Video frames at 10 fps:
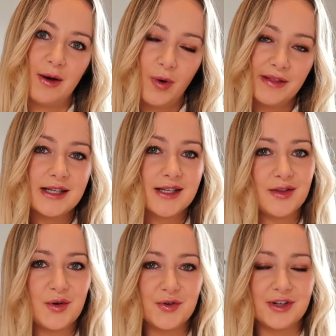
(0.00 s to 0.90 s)
when they
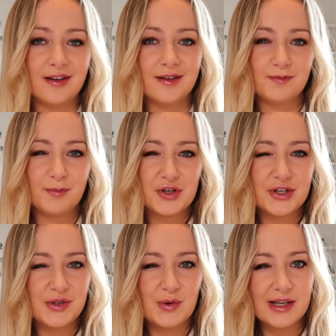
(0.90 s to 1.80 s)
send the order,
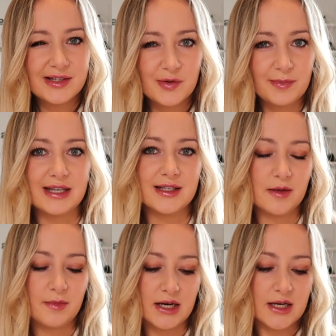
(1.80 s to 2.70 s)
pushes you a little bit into
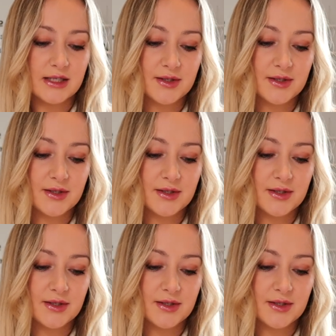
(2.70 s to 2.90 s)
the minus.